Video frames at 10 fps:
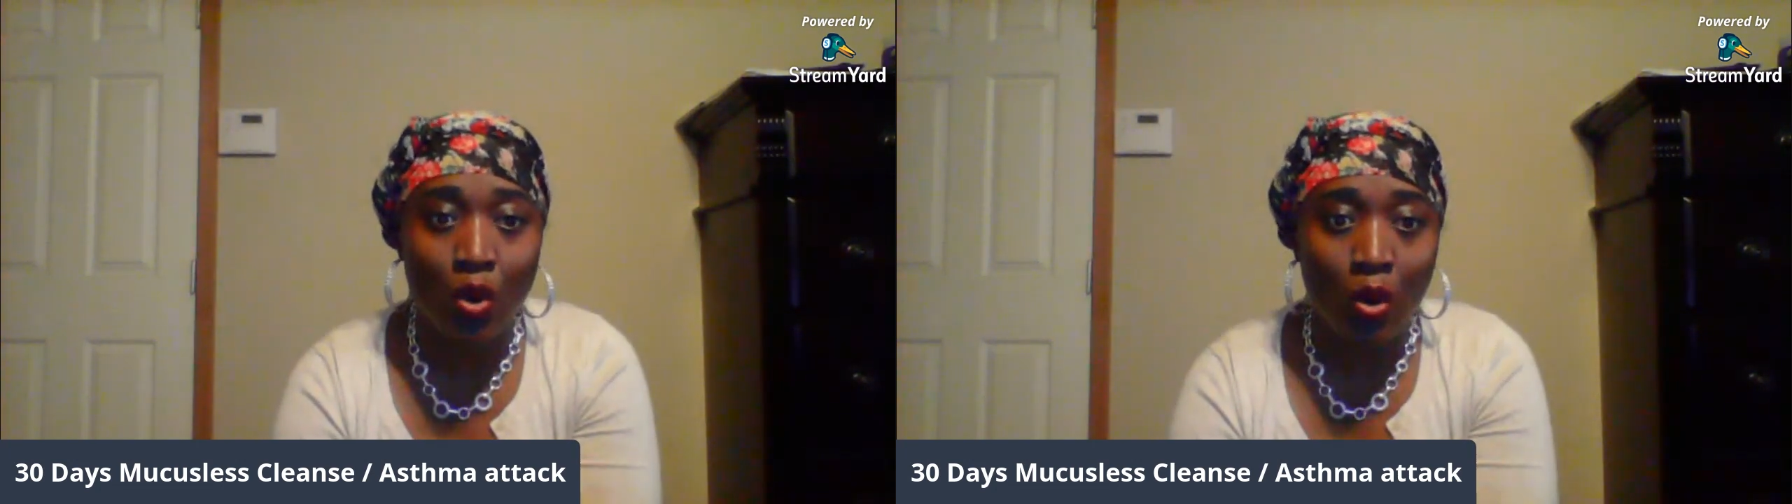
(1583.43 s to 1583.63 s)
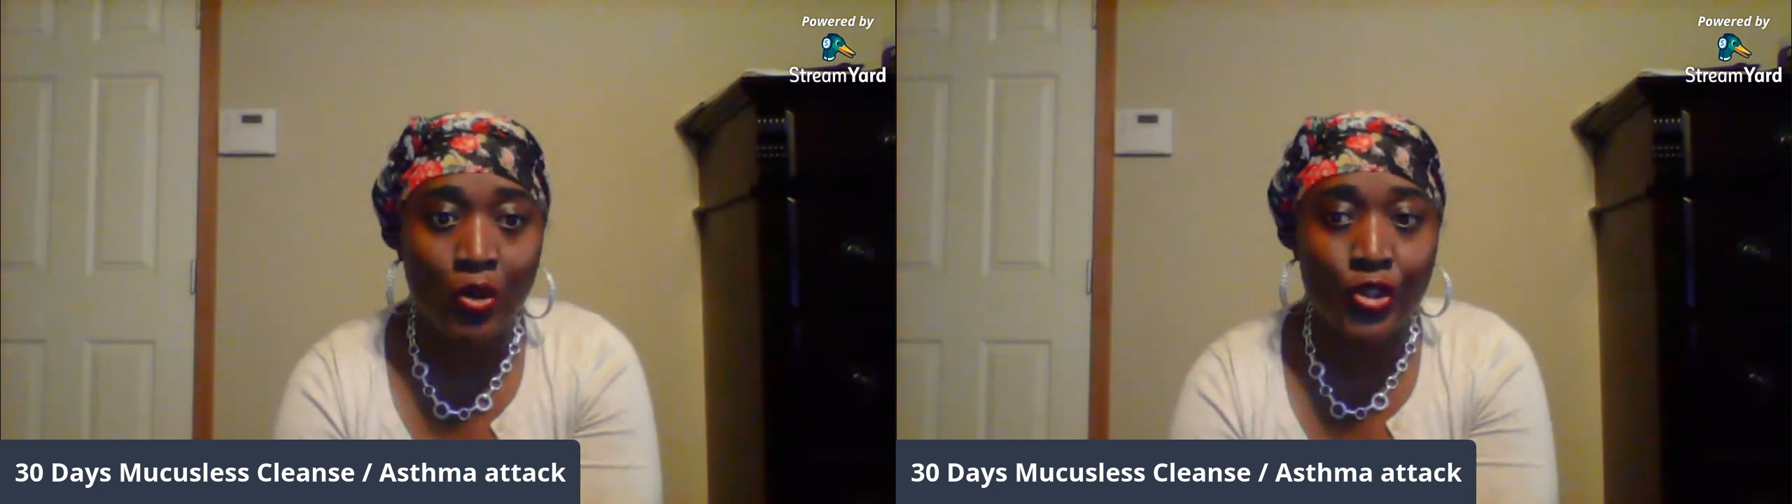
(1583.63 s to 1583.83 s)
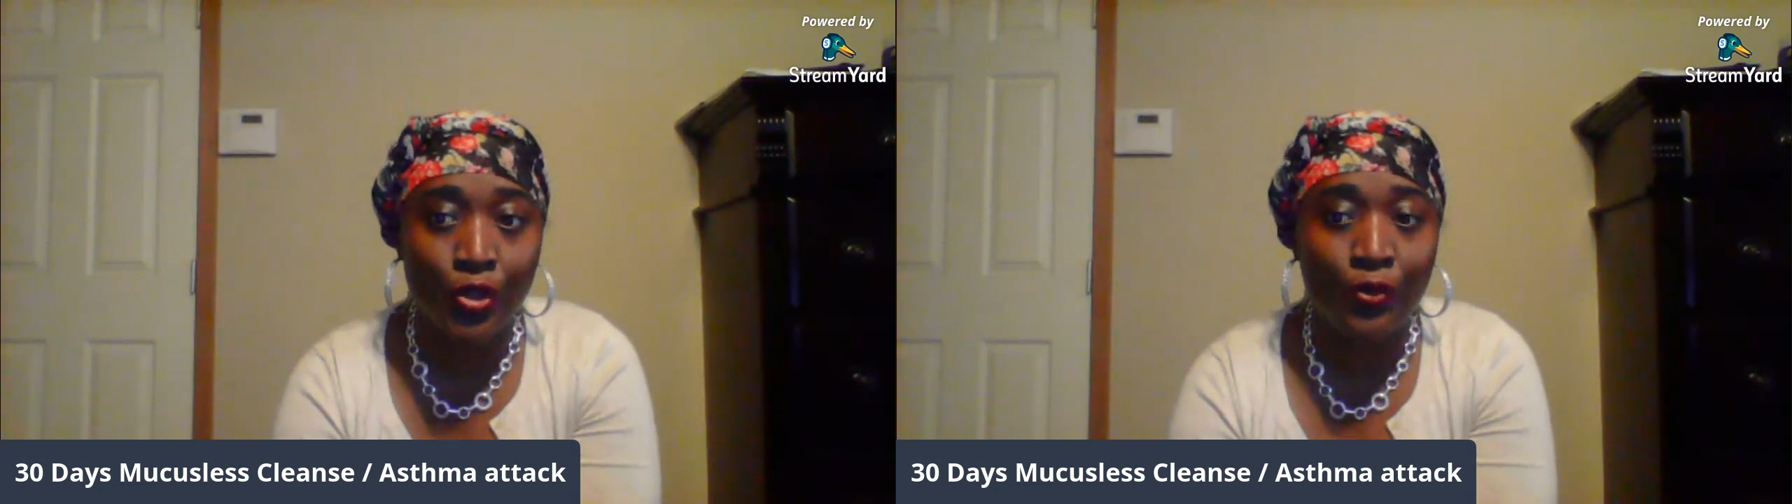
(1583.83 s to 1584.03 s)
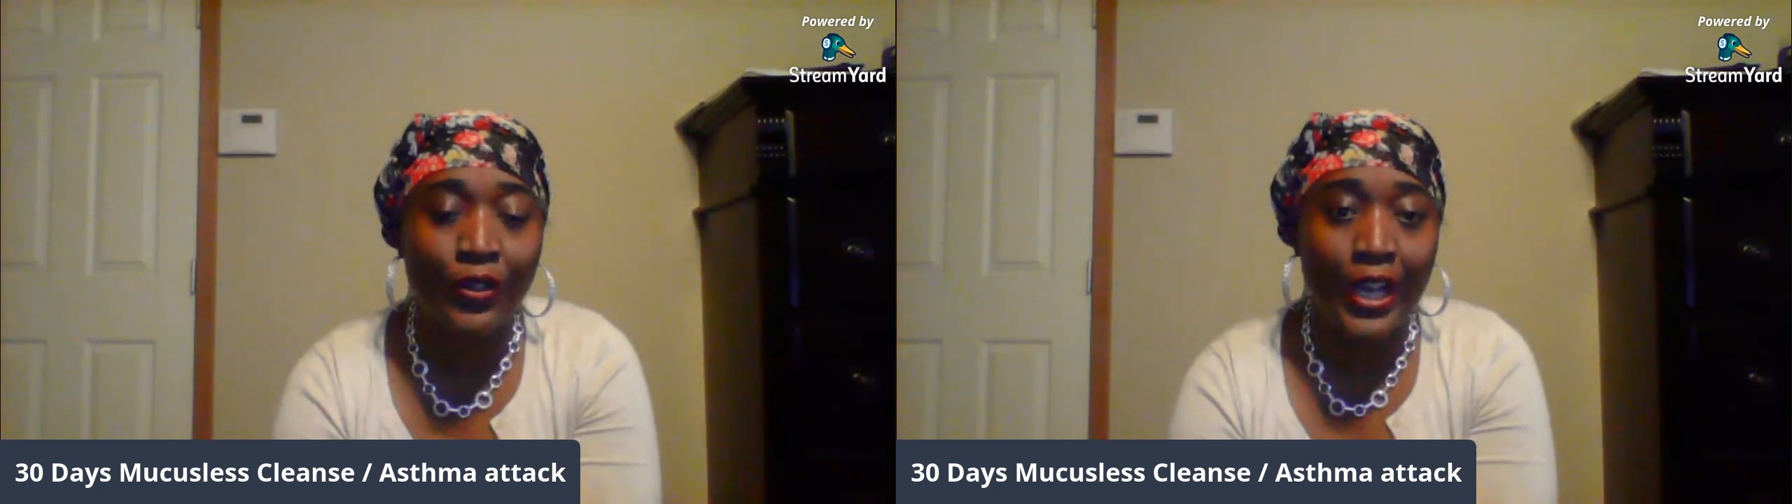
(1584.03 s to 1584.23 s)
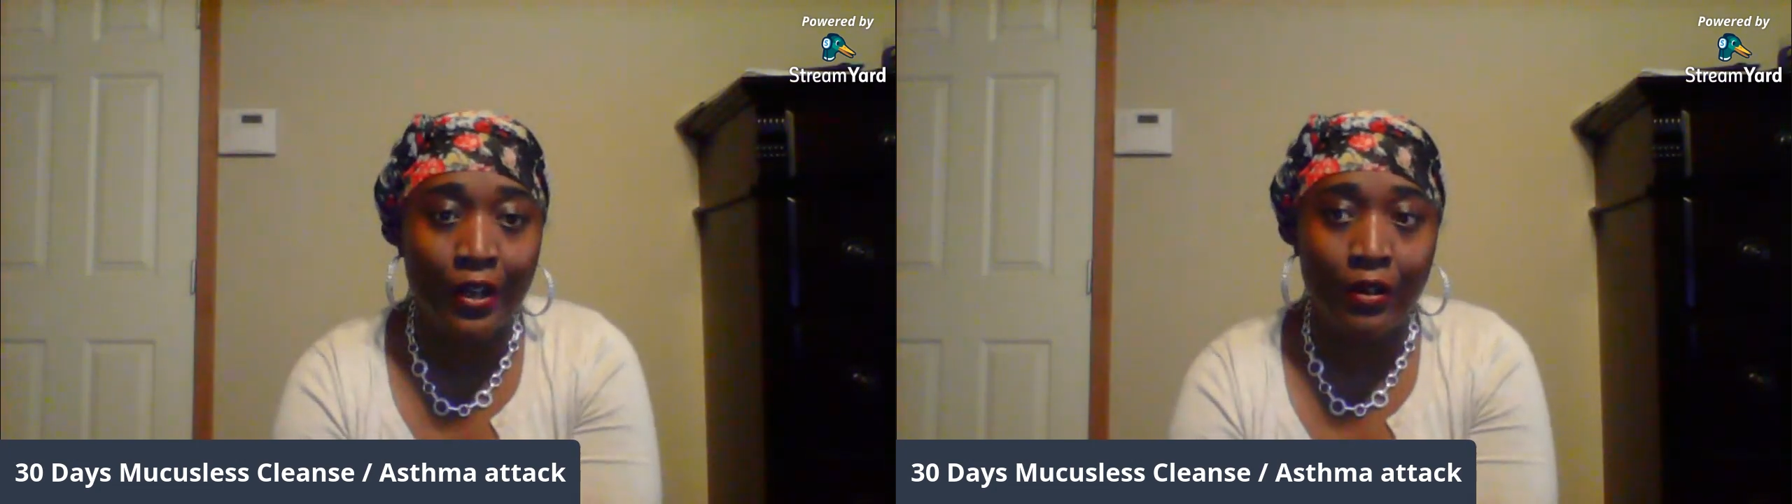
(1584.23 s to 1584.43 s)
also
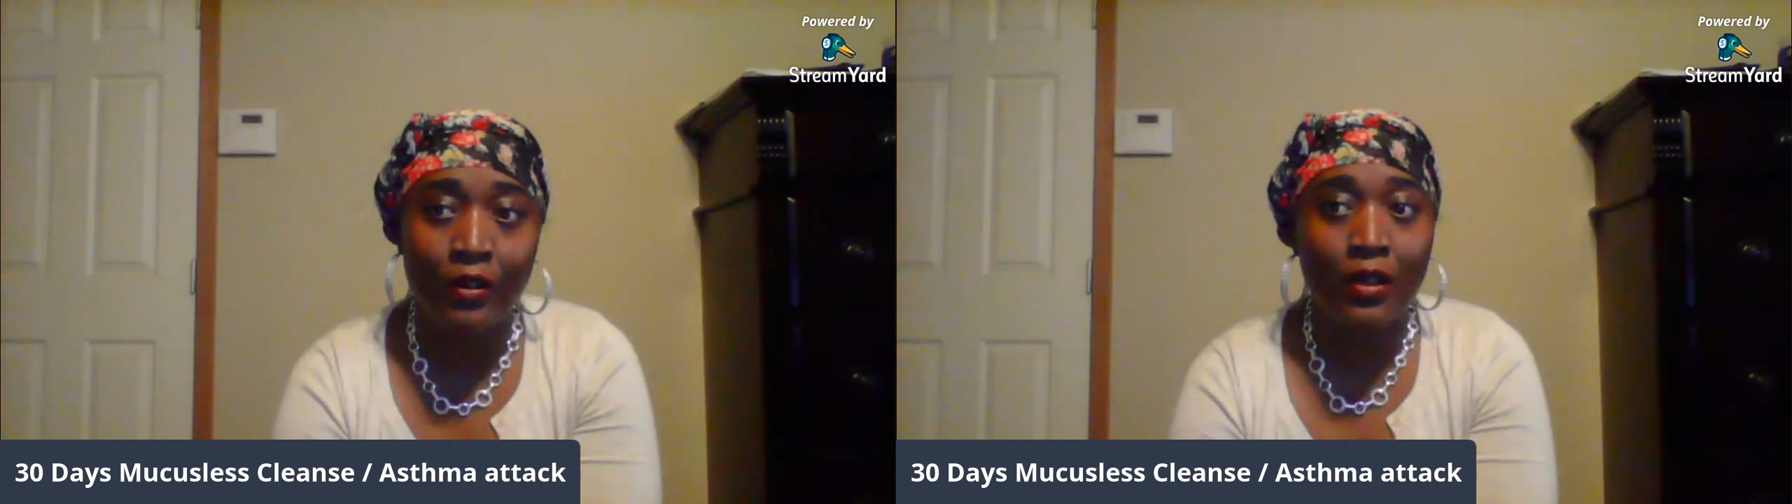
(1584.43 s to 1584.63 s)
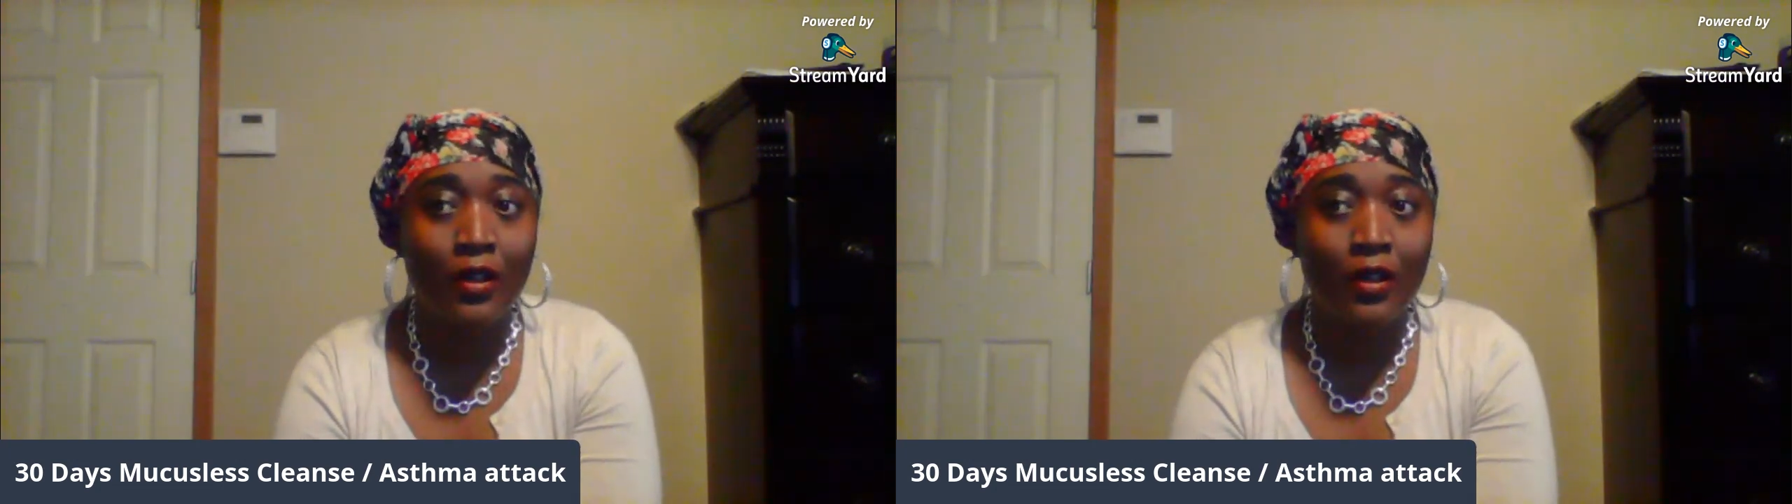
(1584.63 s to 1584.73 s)
there